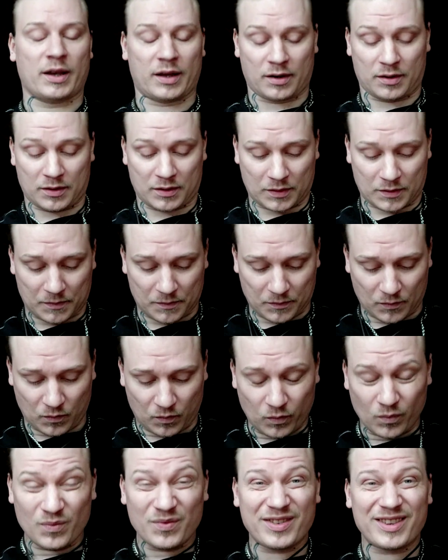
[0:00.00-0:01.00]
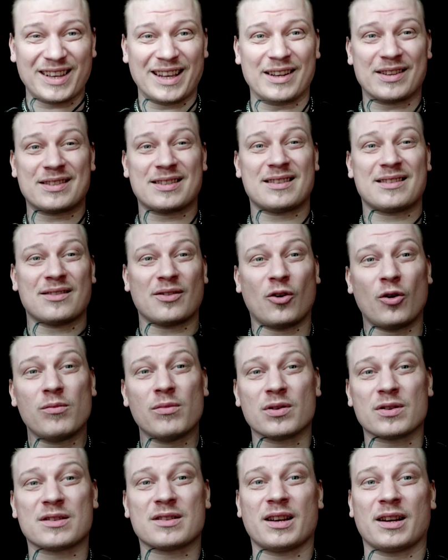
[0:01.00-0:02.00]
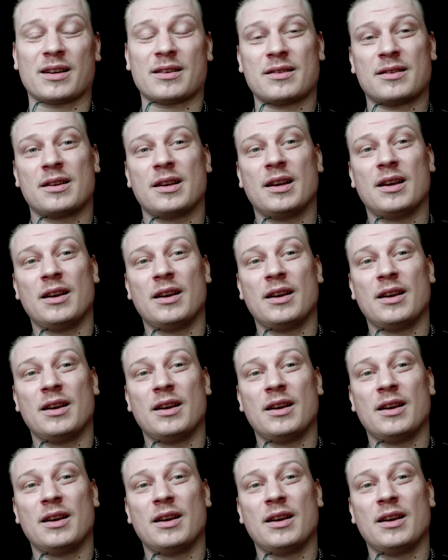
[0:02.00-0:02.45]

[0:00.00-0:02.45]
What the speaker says: And it's almost like,